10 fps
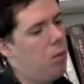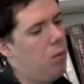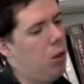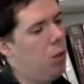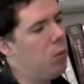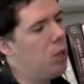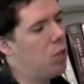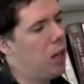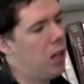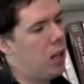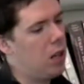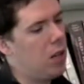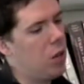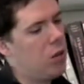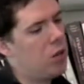Miss Chatelaine,
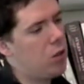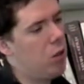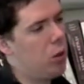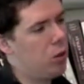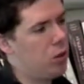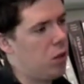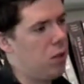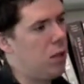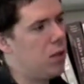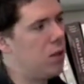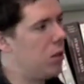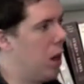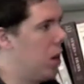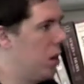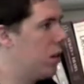the solo stream is
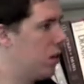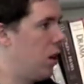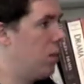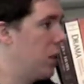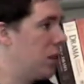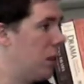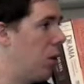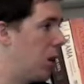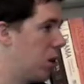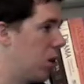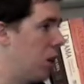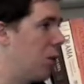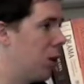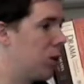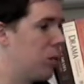kind of, it started because I wanted to create
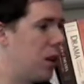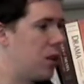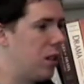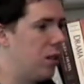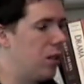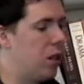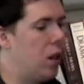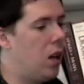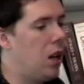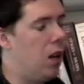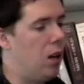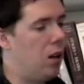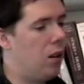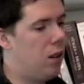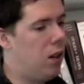work for myself.
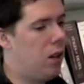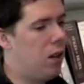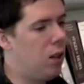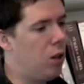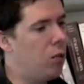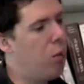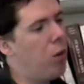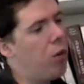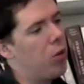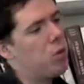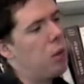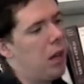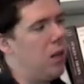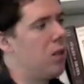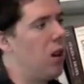And both those
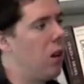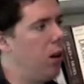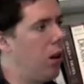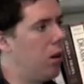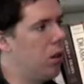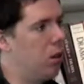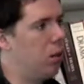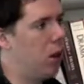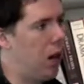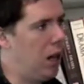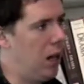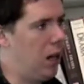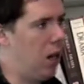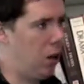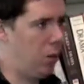plays are,
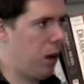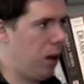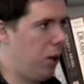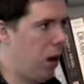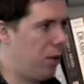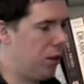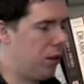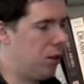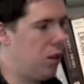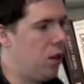highly autobiographical.